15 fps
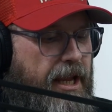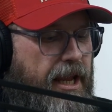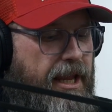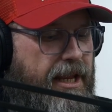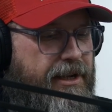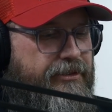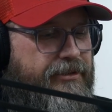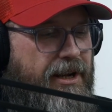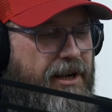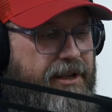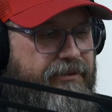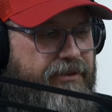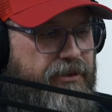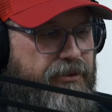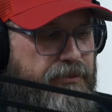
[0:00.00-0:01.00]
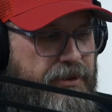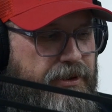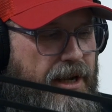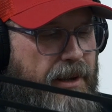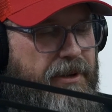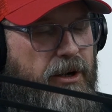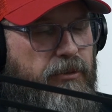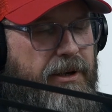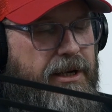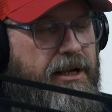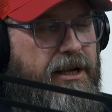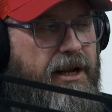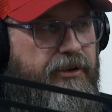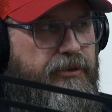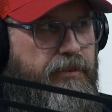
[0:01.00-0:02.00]
And it's not even real. I mean, I
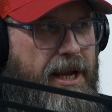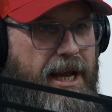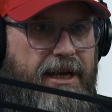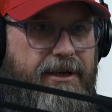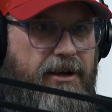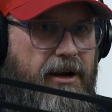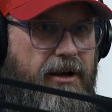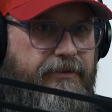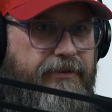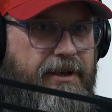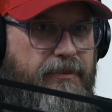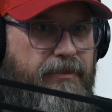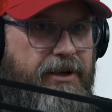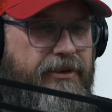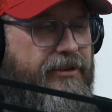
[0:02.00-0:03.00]
recognize bad coffee, but it's